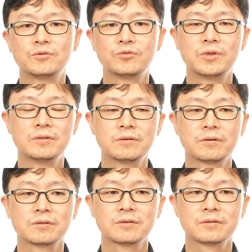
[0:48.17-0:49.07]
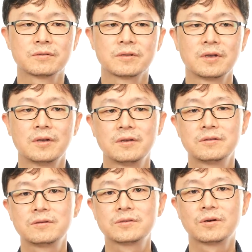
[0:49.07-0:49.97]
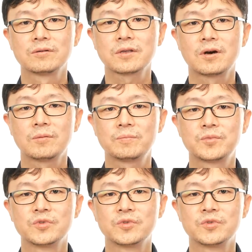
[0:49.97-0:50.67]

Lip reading: Low latency in data processing